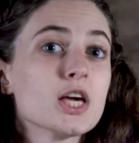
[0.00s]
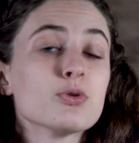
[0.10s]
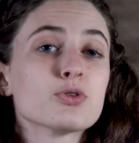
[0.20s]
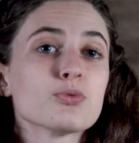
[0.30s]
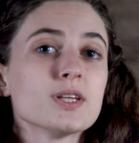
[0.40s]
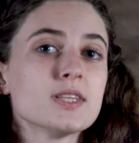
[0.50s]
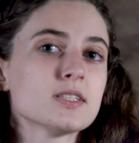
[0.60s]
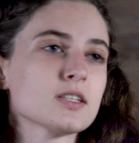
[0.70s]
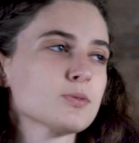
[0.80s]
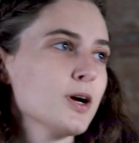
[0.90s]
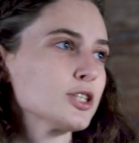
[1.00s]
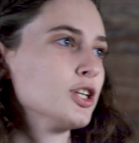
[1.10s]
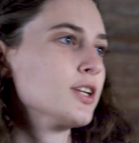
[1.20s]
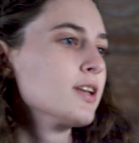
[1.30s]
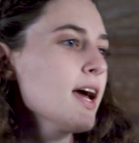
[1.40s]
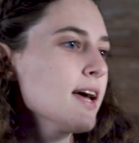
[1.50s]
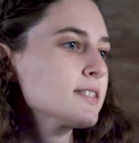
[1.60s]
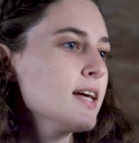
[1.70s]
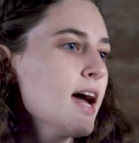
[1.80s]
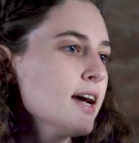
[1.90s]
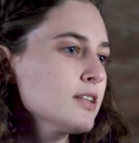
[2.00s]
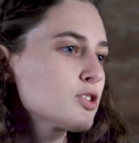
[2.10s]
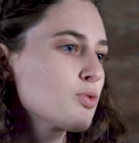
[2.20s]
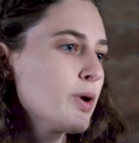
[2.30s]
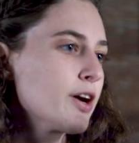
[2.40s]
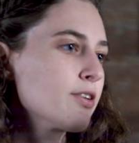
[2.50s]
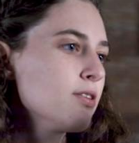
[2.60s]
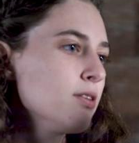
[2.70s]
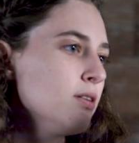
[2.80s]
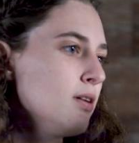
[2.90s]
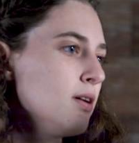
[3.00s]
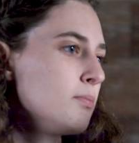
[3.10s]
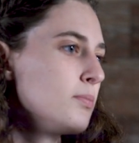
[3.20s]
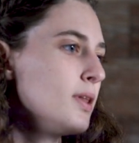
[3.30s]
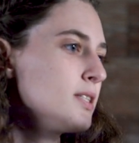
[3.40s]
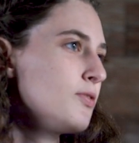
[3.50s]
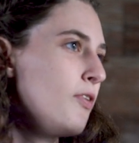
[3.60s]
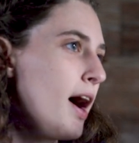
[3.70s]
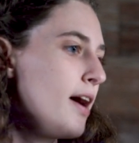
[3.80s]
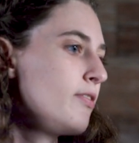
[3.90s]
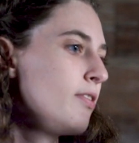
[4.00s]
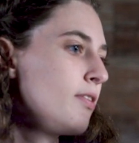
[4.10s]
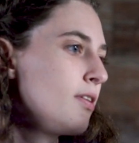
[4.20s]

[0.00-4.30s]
it would read this expression as x squared plus 5